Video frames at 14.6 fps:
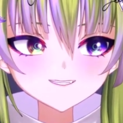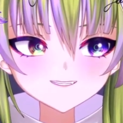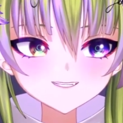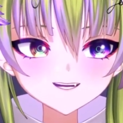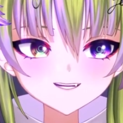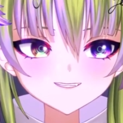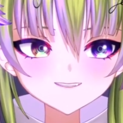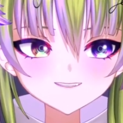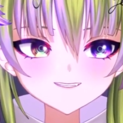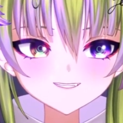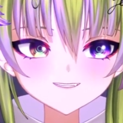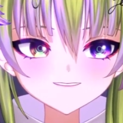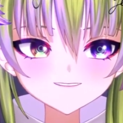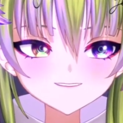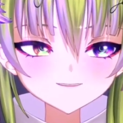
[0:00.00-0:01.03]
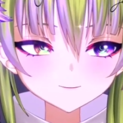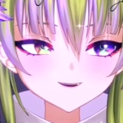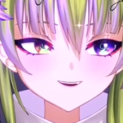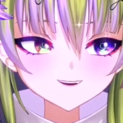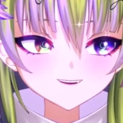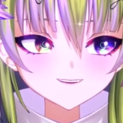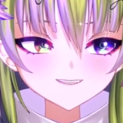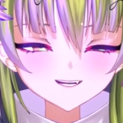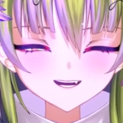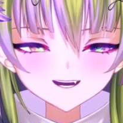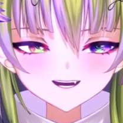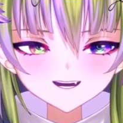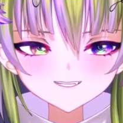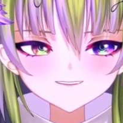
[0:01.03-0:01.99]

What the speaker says: size is hard for a small girl. Yeah.